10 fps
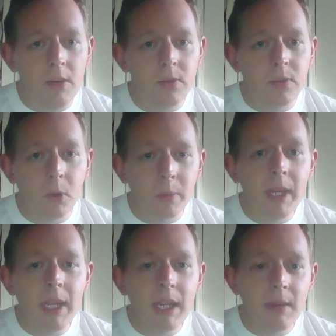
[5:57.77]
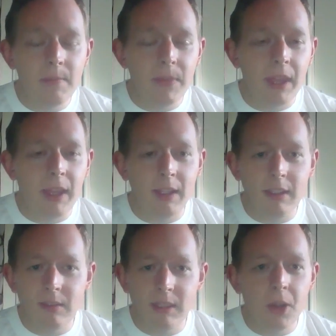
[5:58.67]
For me,
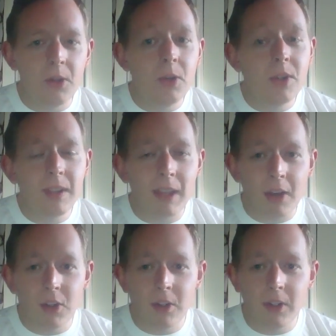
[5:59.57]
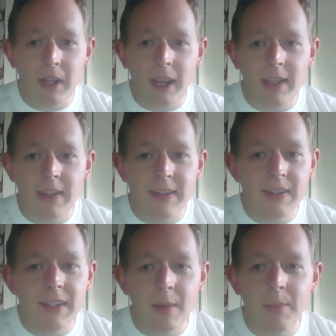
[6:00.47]
now using lecture is
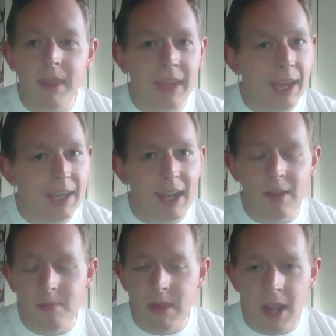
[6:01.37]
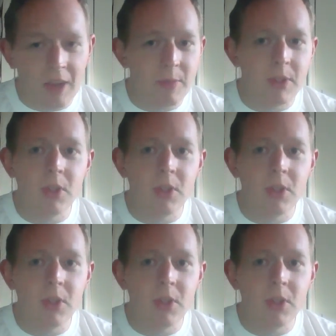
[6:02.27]
something that I've been